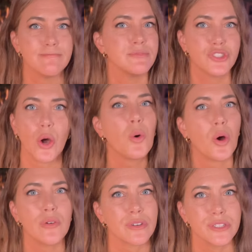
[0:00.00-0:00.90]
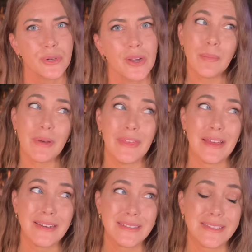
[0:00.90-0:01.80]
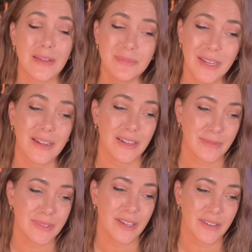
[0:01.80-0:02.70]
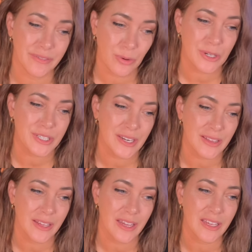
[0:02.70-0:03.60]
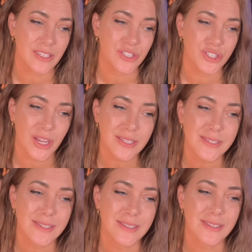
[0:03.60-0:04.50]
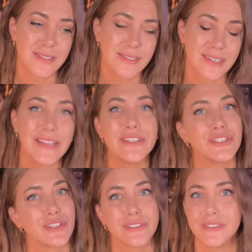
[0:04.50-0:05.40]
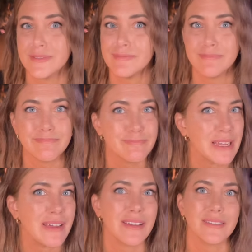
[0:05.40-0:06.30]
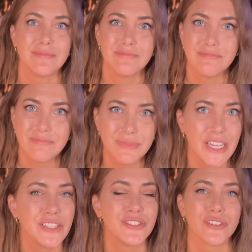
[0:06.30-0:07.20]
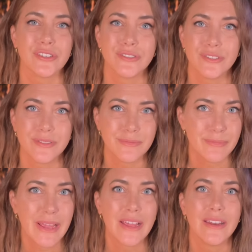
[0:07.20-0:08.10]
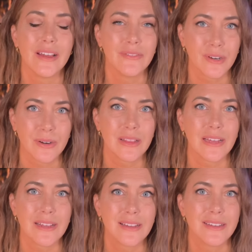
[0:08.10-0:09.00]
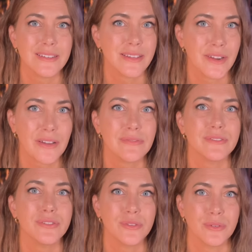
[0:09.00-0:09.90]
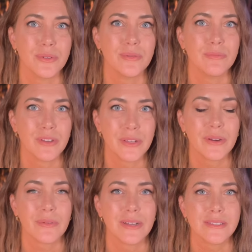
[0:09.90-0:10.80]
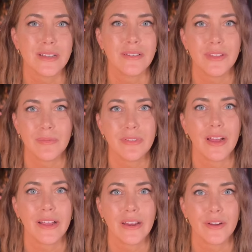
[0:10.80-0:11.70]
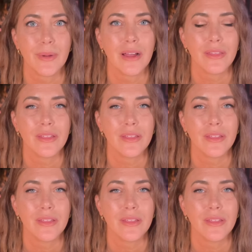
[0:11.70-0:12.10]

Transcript: Don't overdo it. But then sometimes, unfortunately, just the dentures being dentures made of acrylic is enough to put you at risk of them flying out of your mouth.